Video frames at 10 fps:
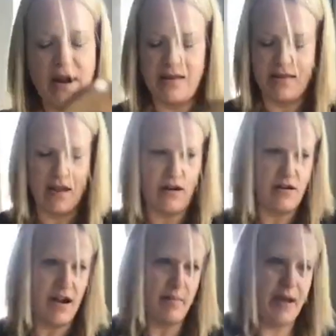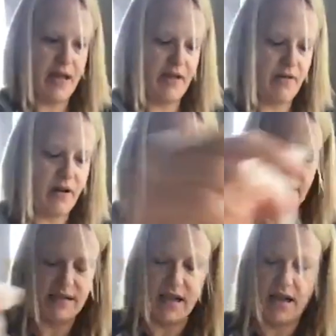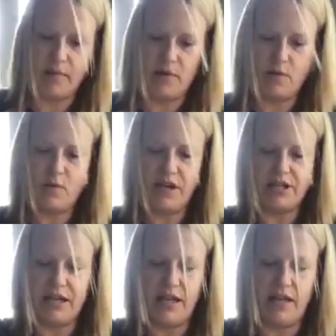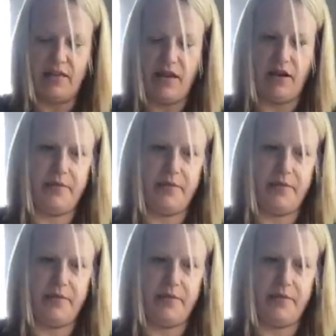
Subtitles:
in there, I might have a hard time reaching in there.